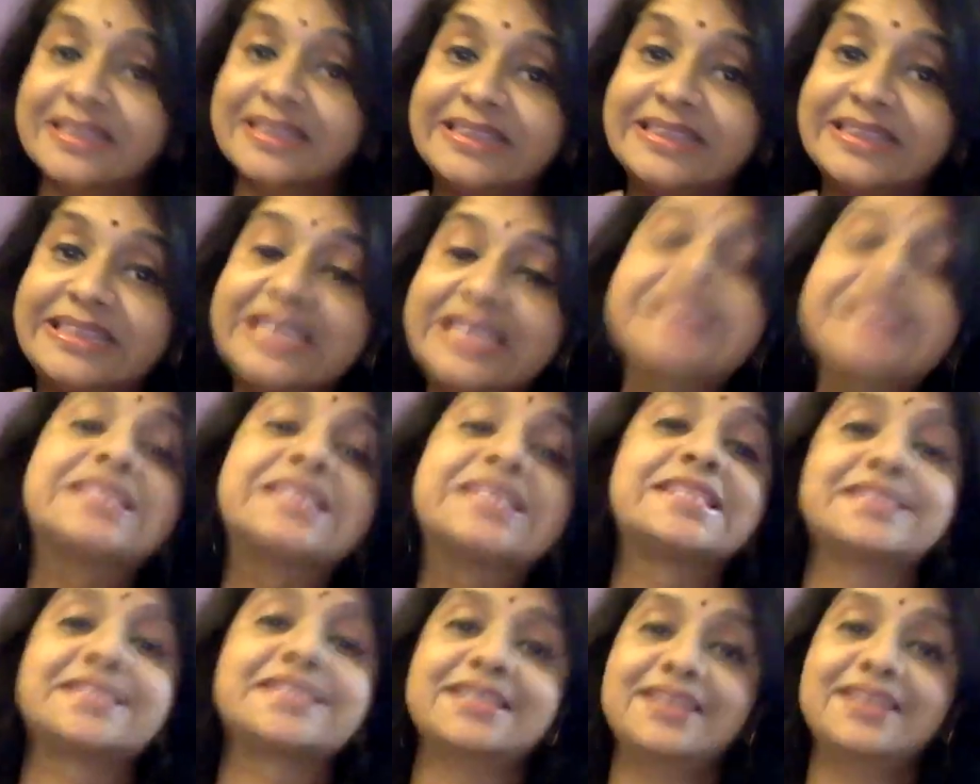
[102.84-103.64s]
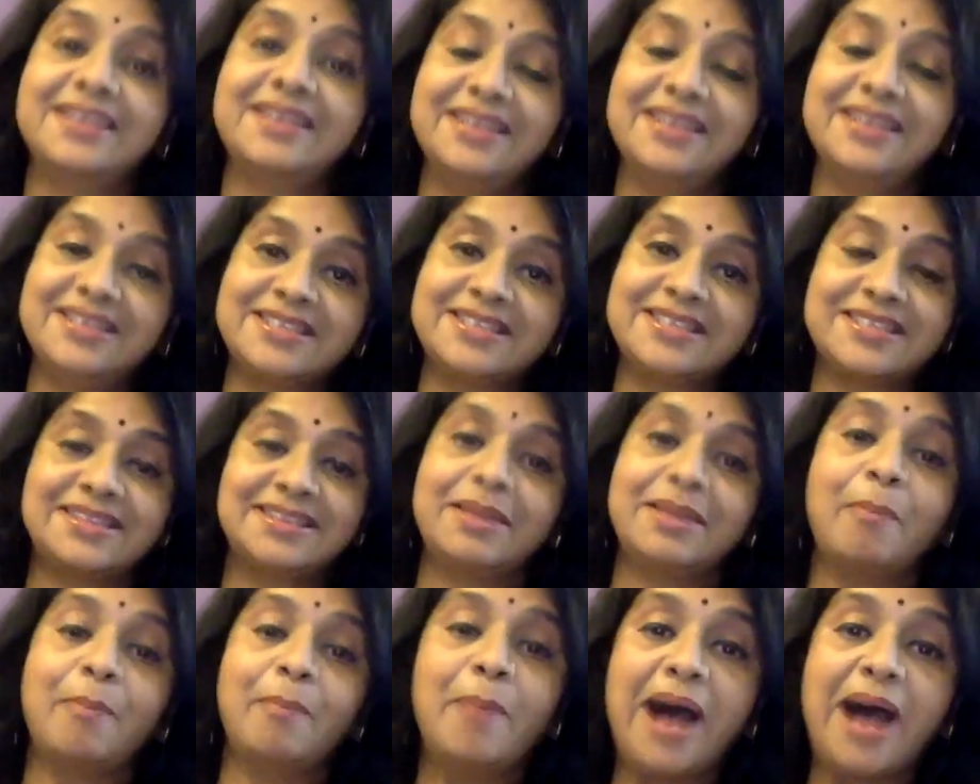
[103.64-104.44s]
This is
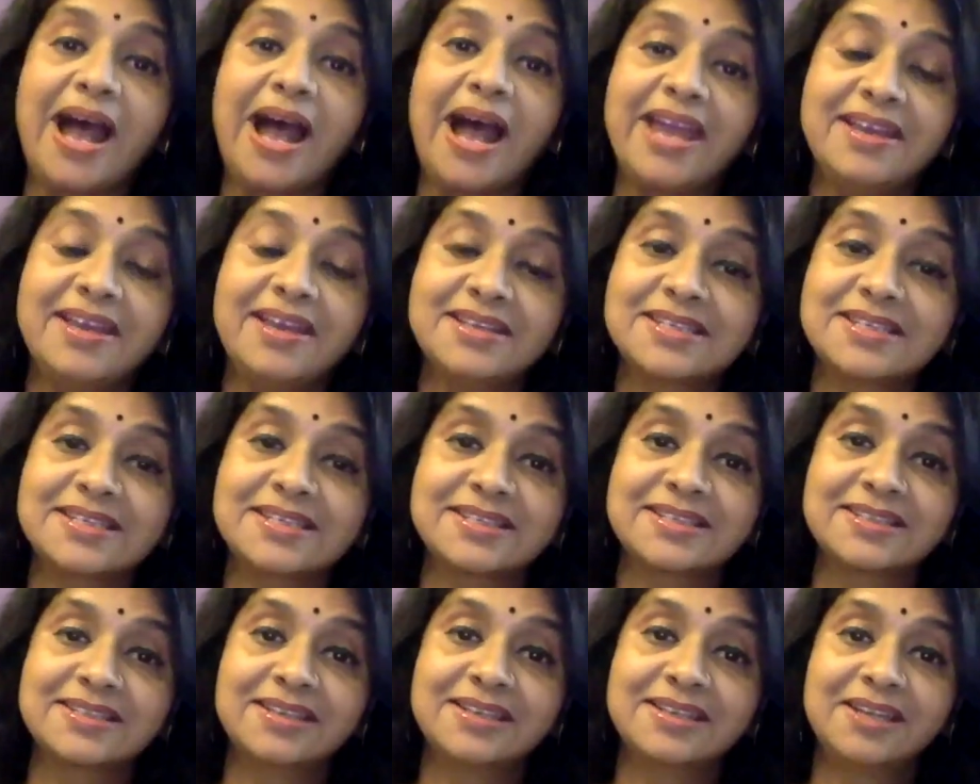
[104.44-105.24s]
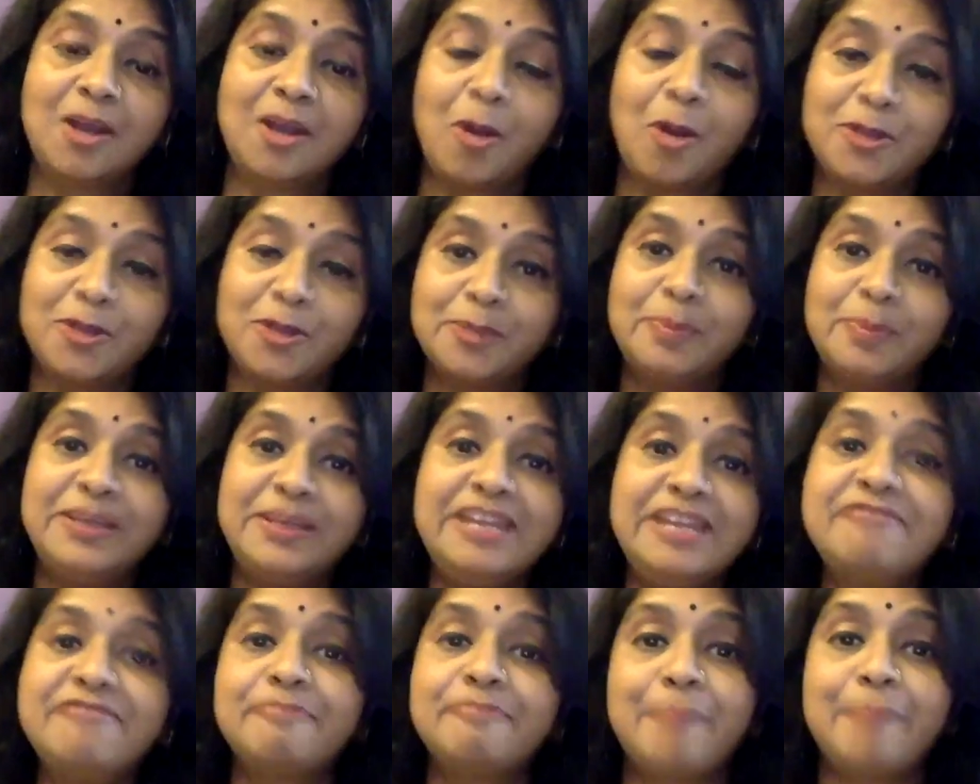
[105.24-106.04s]
the bias or the
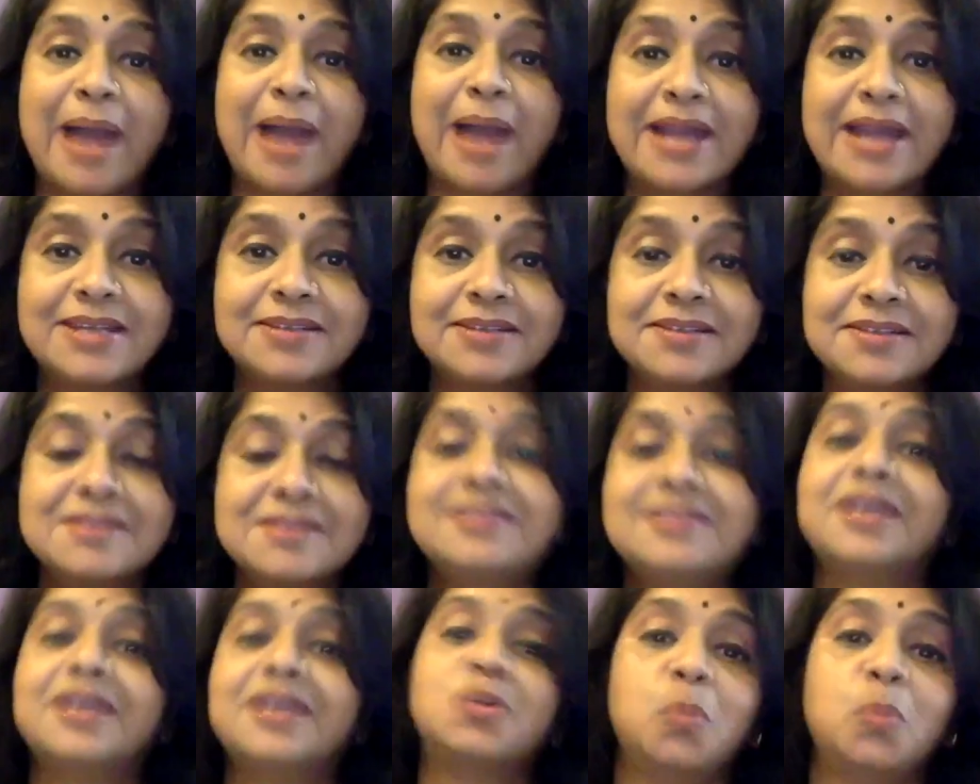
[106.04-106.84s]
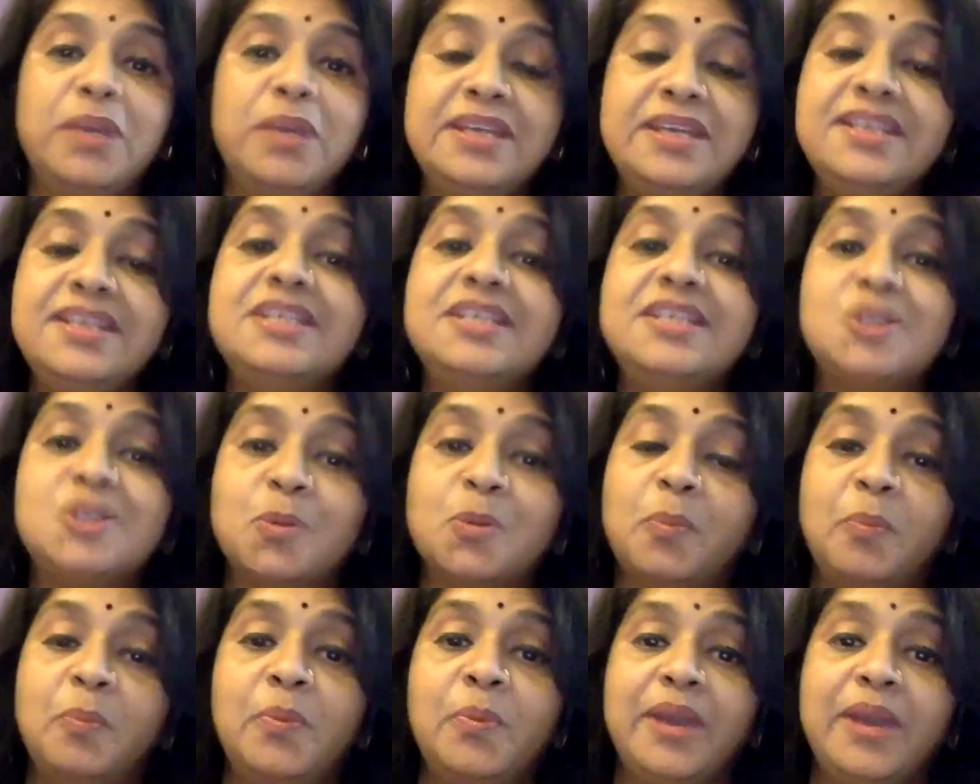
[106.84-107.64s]
belief patterns that we need to
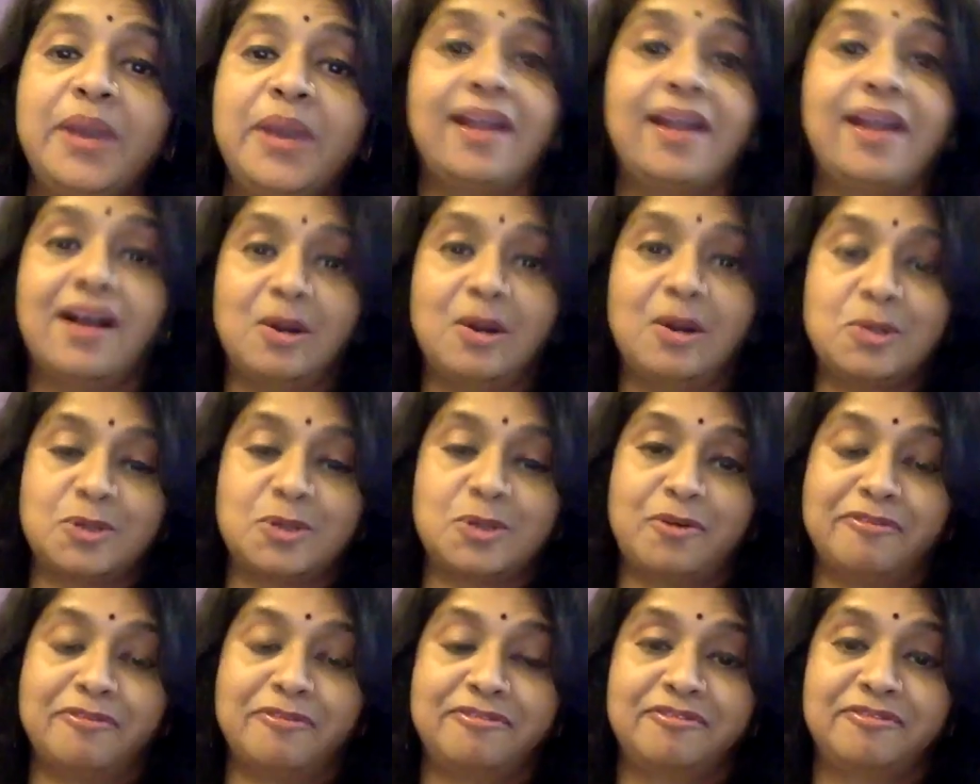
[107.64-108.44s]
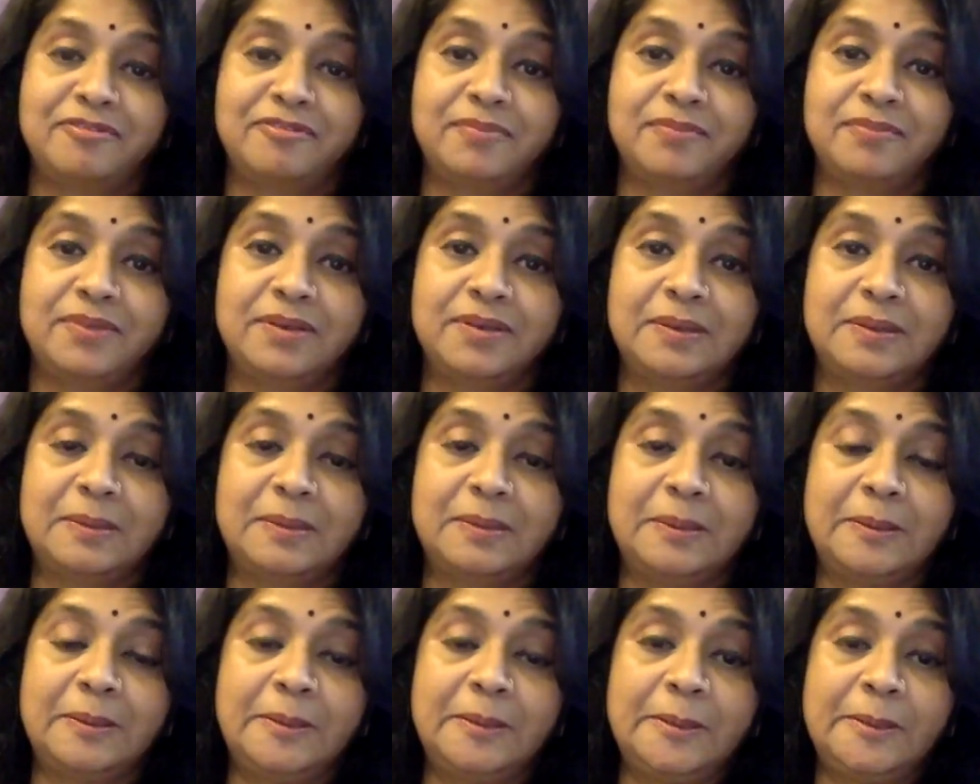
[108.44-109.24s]
break out
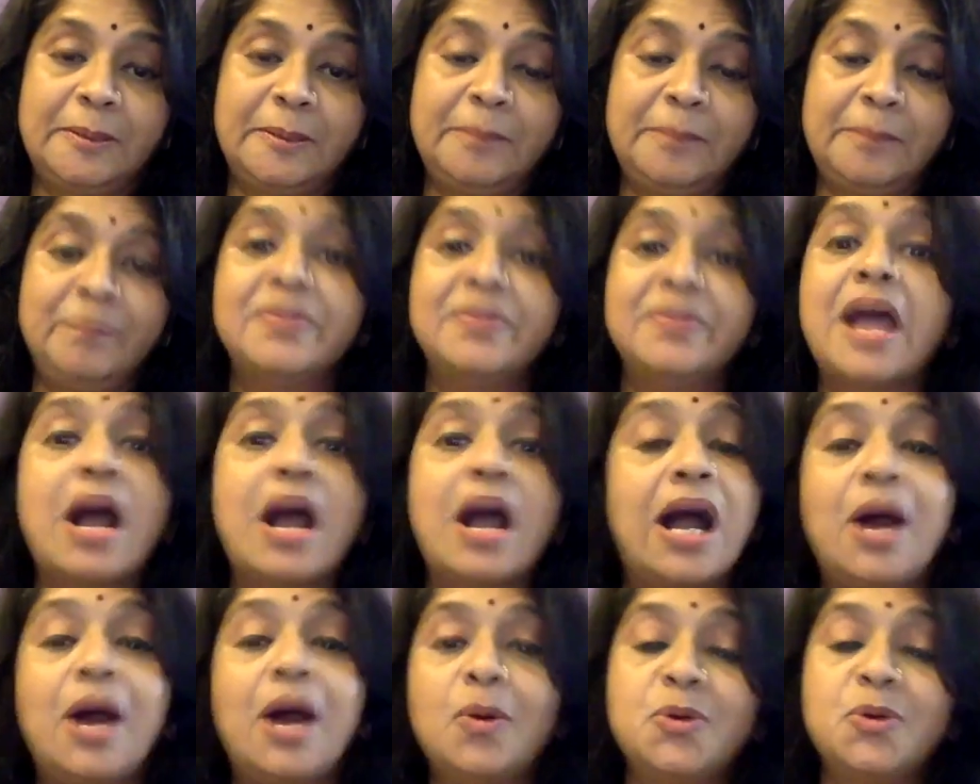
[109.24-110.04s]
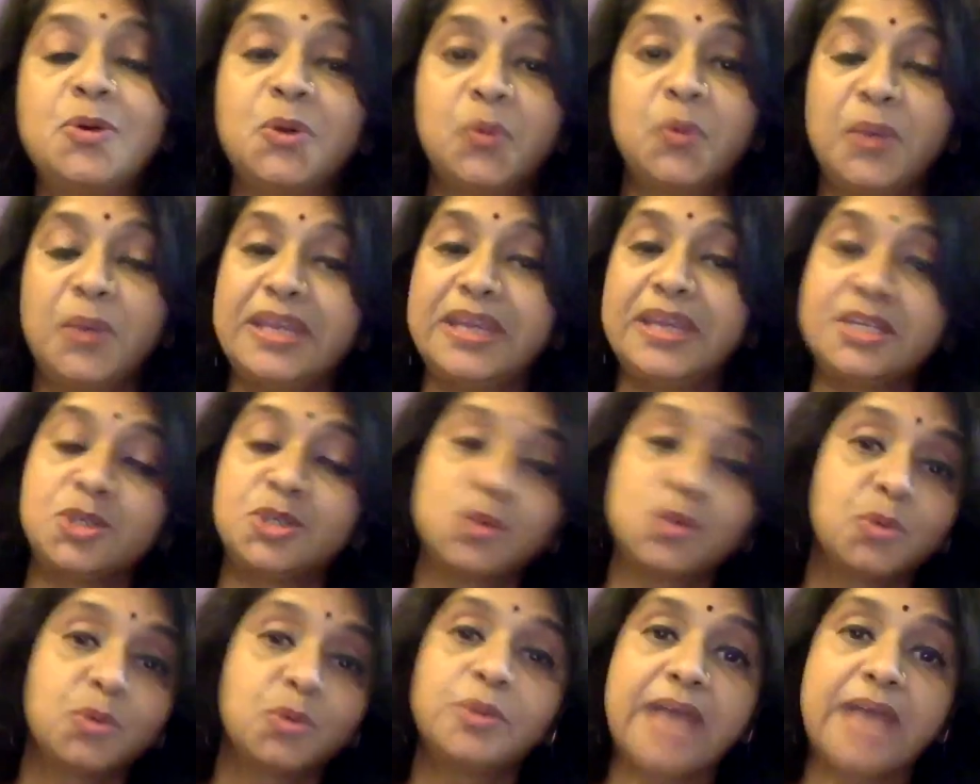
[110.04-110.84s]
of. Now, how do we
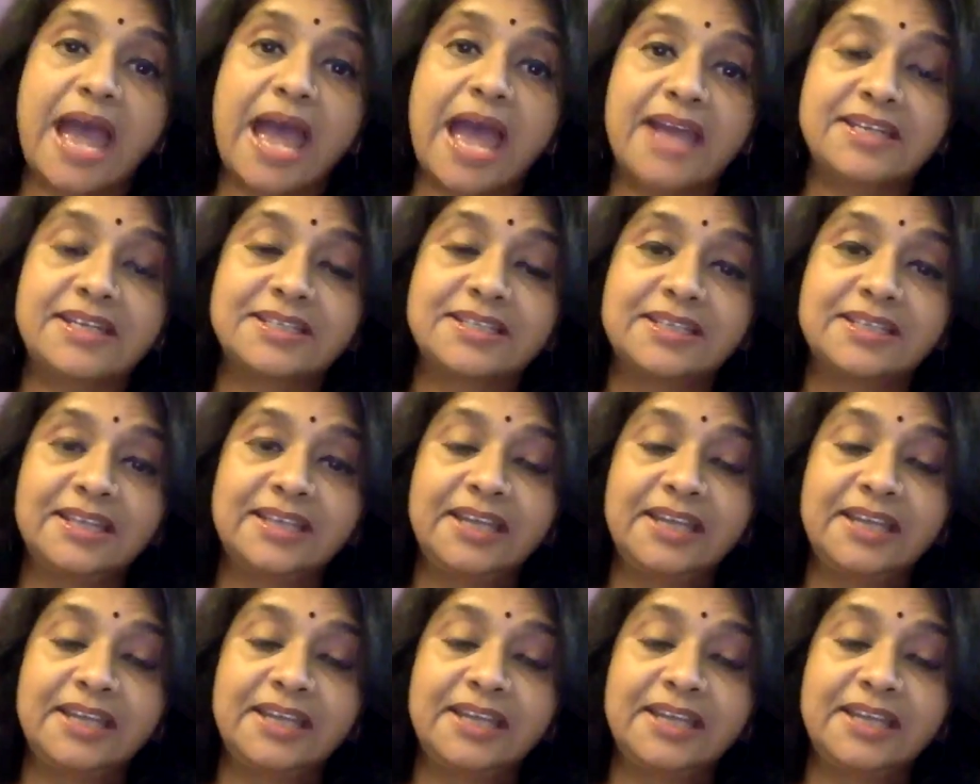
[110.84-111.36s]
do that?